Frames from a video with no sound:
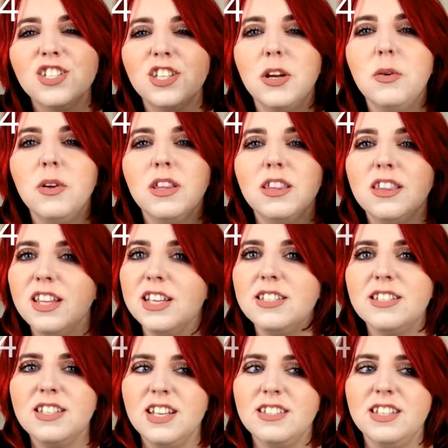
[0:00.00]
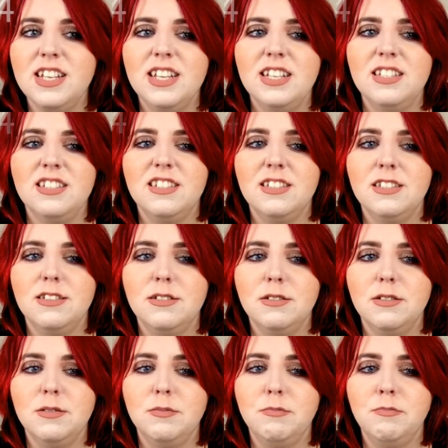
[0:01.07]
So this says it's
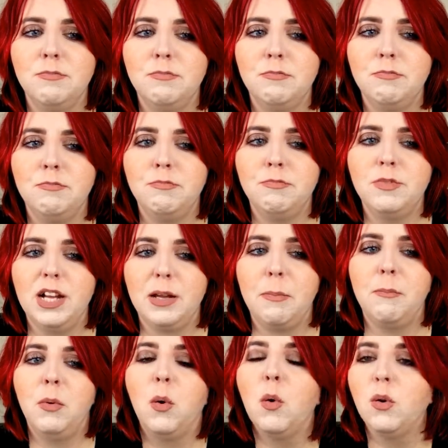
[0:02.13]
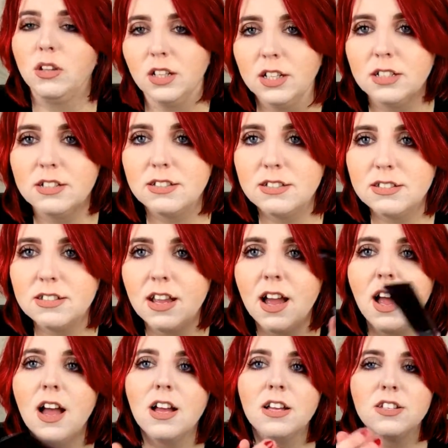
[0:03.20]
like poreless.
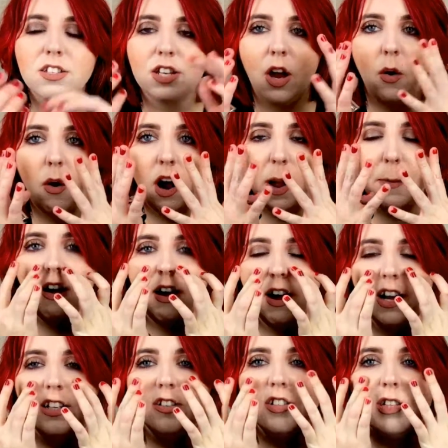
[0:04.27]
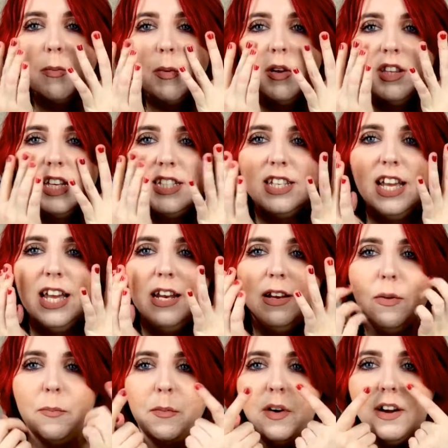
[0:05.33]
So I used to put this
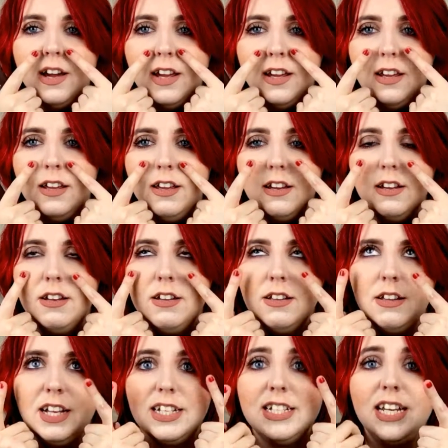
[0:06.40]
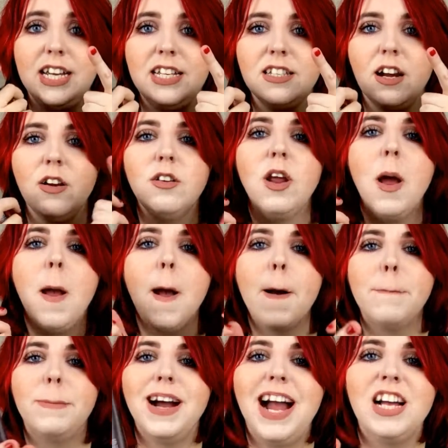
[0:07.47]
in my like T-zone,
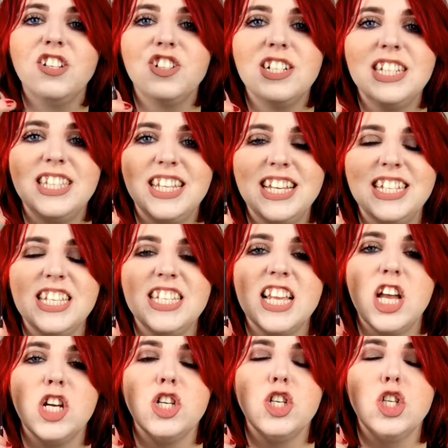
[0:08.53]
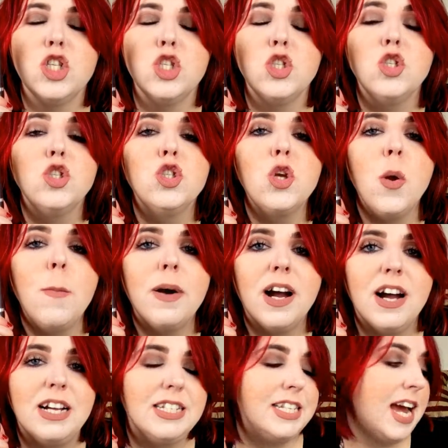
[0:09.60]
but actually this is
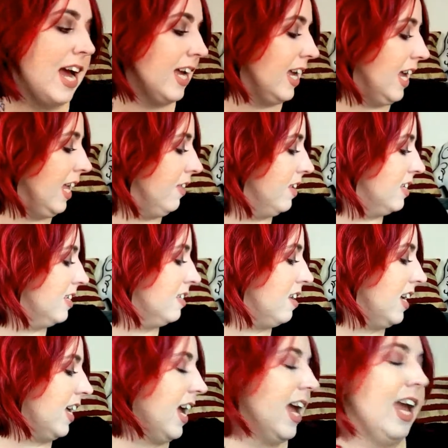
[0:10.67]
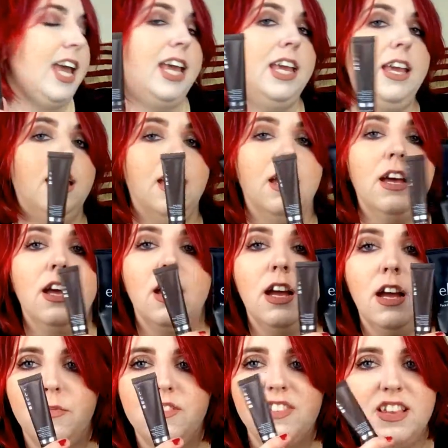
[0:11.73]
super tacky. This is like a
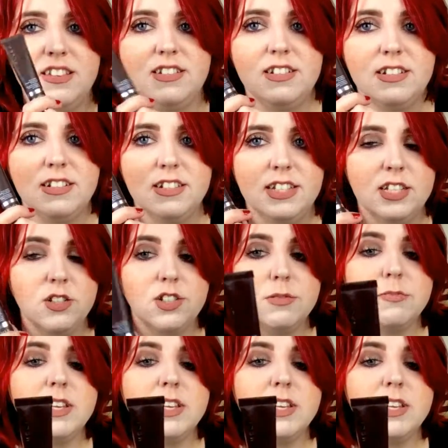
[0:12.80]
sister to this or